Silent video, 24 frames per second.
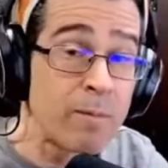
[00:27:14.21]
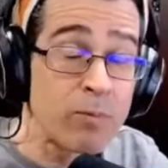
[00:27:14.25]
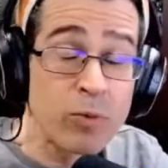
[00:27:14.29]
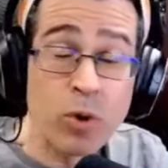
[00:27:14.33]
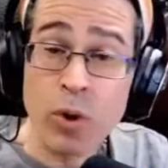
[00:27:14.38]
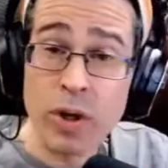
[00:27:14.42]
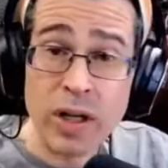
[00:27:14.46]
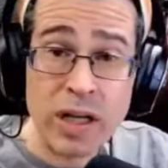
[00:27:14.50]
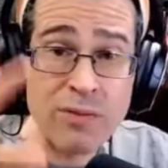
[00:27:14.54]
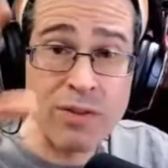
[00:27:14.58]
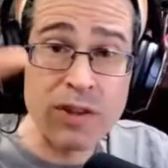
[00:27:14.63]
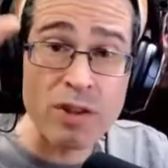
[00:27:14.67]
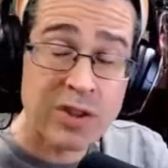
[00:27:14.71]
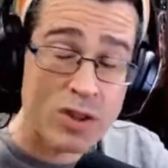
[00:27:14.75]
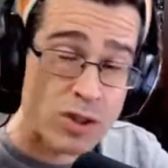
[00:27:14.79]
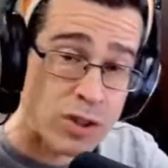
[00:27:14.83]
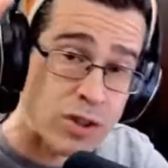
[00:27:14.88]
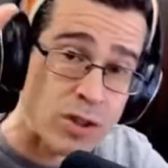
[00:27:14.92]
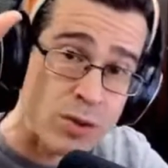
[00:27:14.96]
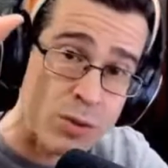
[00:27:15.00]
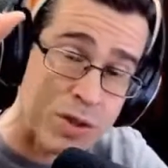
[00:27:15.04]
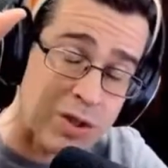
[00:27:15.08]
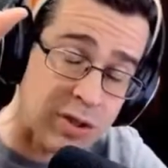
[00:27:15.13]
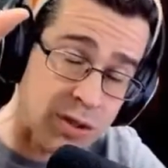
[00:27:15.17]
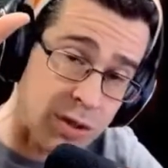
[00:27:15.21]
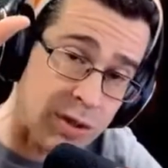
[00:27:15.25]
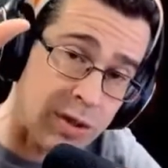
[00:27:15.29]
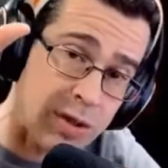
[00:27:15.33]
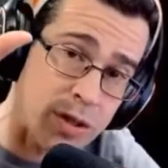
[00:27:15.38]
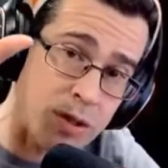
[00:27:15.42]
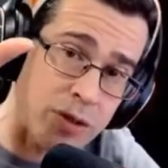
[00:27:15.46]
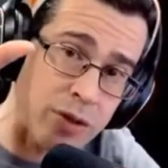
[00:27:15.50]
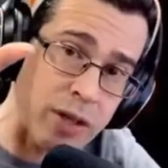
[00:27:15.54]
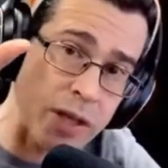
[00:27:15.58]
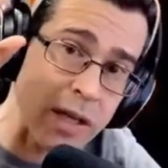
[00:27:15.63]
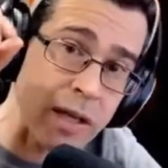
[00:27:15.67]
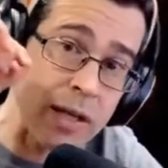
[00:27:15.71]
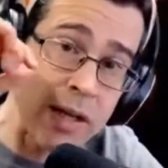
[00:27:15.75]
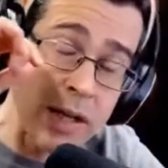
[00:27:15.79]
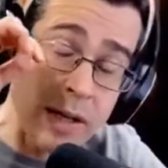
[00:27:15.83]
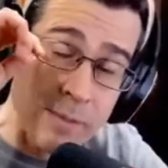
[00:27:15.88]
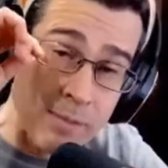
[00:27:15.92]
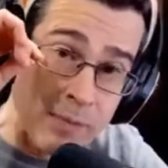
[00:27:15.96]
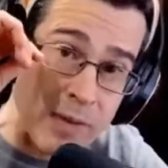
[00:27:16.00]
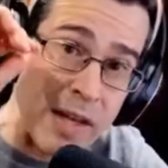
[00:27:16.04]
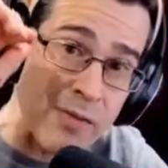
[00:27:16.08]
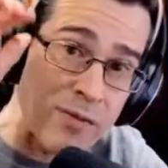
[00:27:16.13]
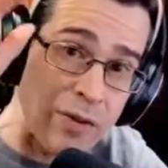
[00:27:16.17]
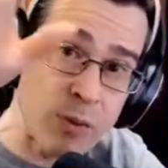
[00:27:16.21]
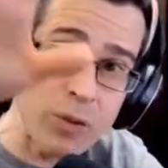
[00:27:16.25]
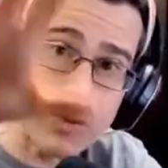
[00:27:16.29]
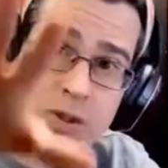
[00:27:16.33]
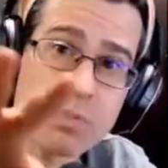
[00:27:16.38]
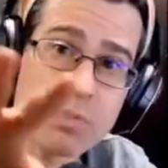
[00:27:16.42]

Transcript: or even to a certain degree, if it was